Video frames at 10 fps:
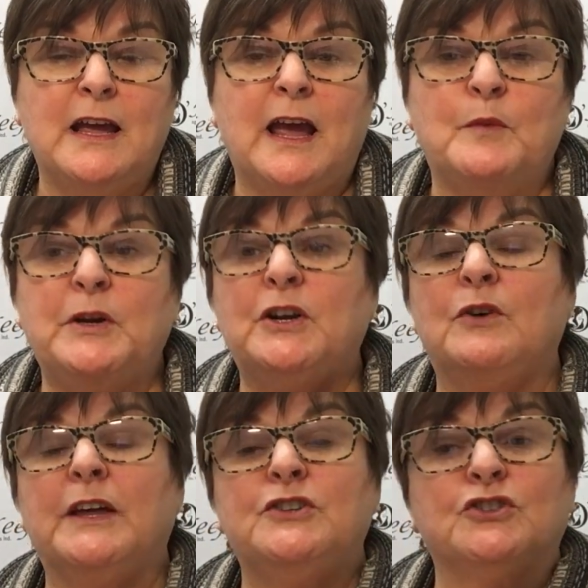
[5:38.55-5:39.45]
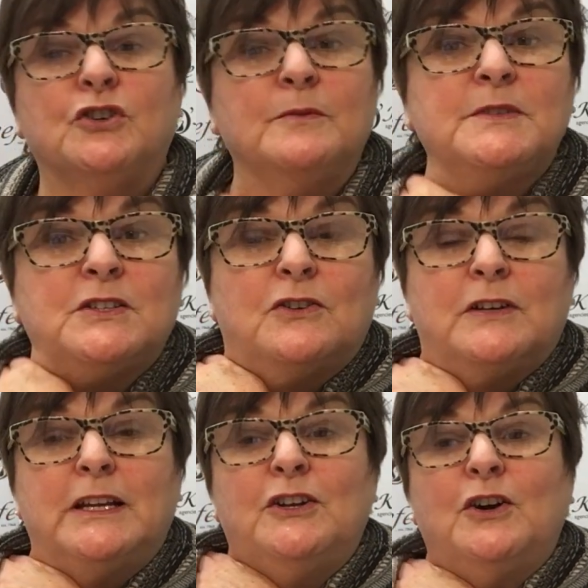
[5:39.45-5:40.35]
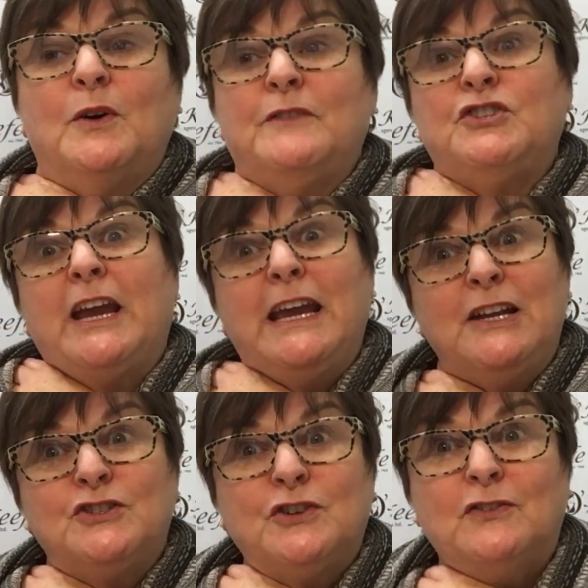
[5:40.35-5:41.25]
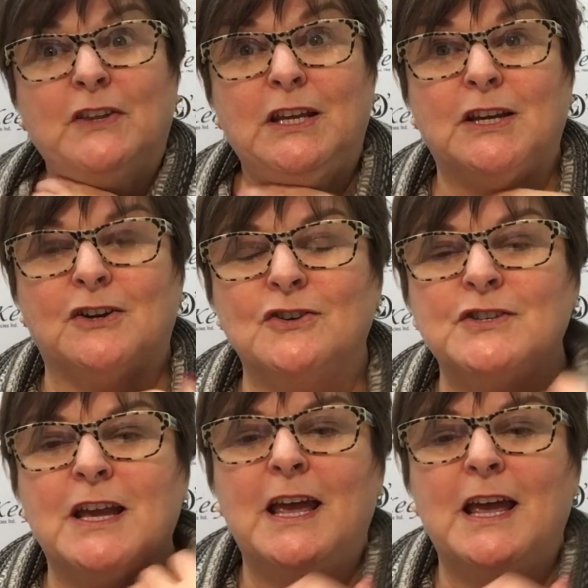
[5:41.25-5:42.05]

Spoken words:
and we know that germs certainly, have changed over the years.